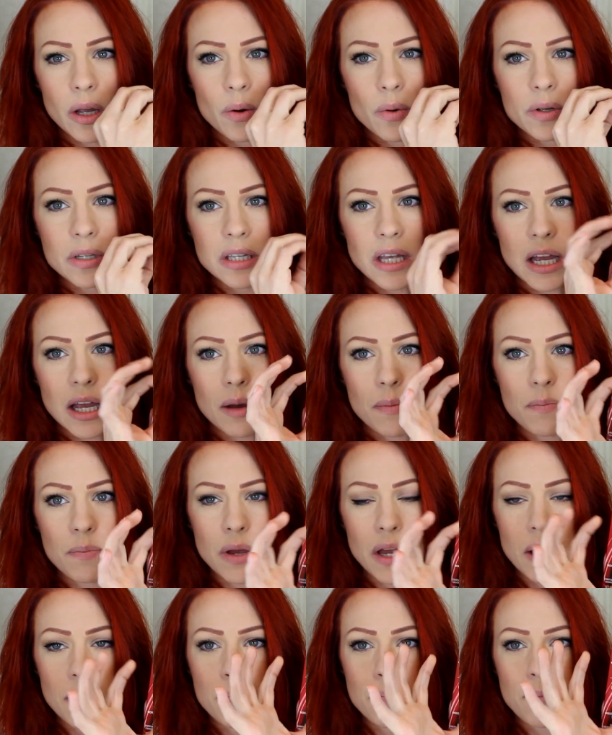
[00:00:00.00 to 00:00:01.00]
There was like a
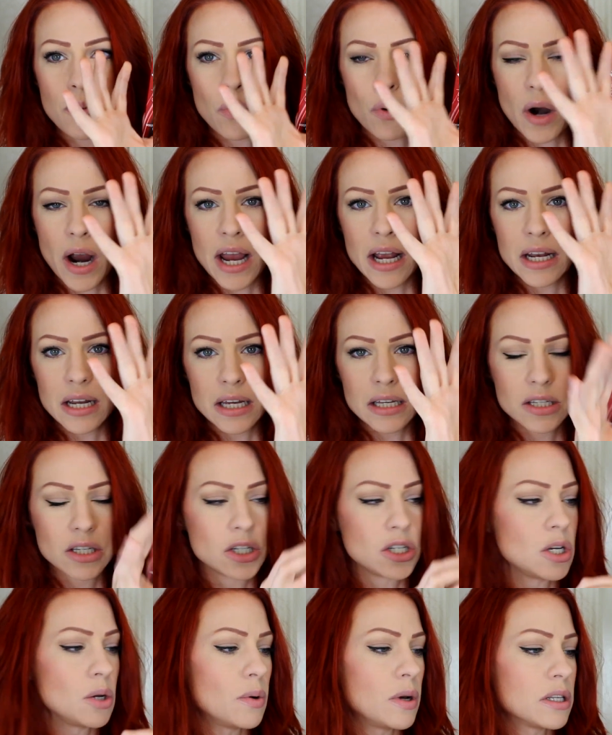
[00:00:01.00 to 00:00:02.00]
big brightness
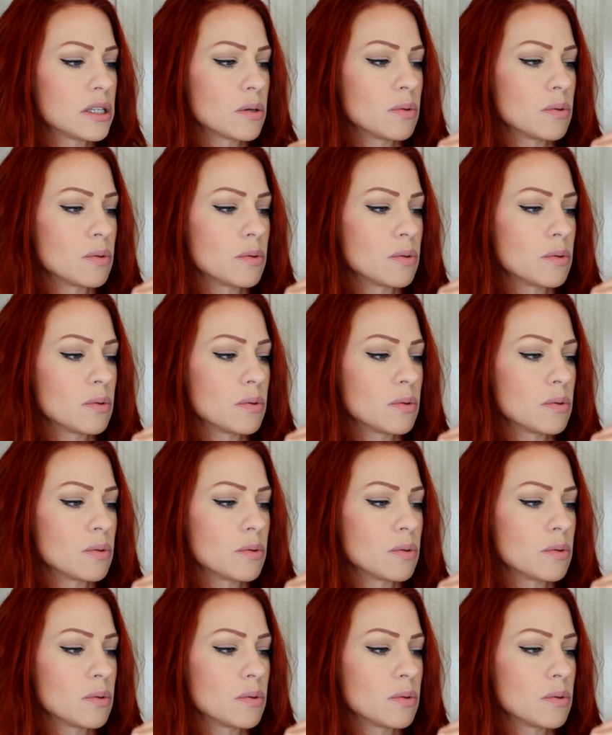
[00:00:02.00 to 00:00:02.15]
to it.